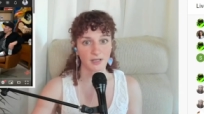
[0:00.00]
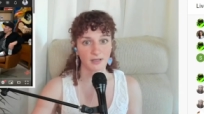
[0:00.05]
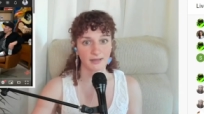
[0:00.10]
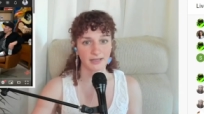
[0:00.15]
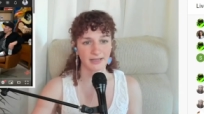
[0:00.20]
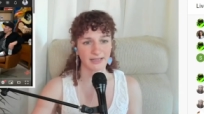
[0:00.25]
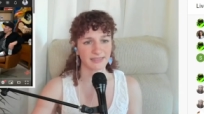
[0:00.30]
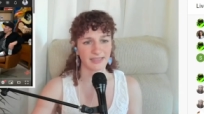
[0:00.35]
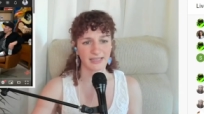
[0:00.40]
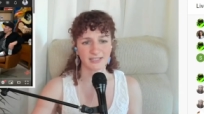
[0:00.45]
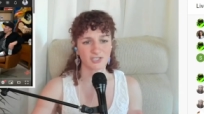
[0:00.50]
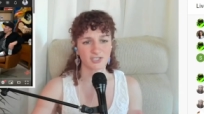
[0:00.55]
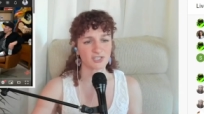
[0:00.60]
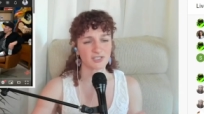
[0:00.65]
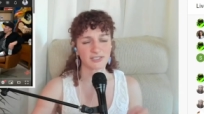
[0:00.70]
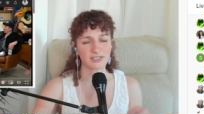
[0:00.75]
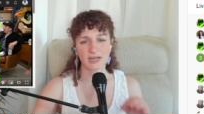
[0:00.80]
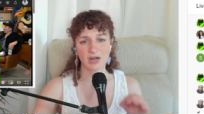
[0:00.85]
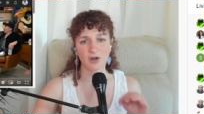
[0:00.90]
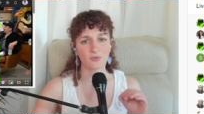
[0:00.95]
Like that's
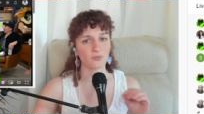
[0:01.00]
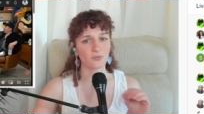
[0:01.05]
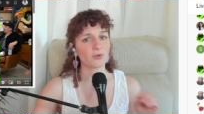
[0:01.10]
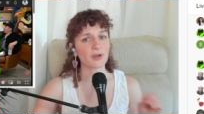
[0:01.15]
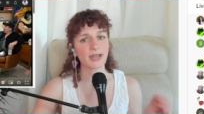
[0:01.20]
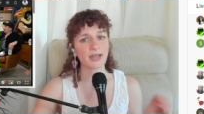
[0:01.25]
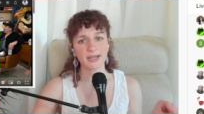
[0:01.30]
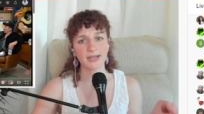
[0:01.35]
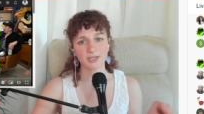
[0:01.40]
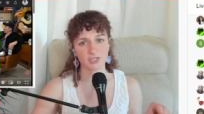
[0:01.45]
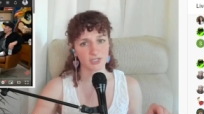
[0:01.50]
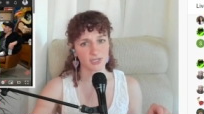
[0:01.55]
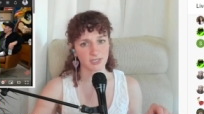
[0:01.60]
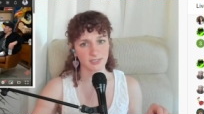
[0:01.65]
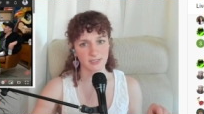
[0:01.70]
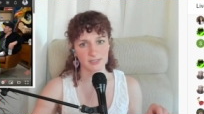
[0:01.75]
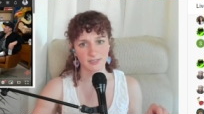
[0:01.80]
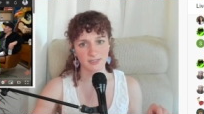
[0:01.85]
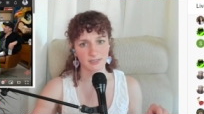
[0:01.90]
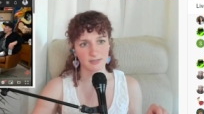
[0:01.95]
just an
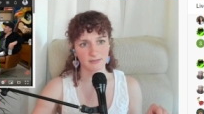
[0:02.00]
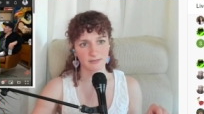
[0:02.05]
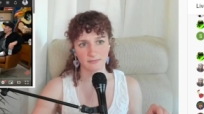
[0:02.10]
outrageous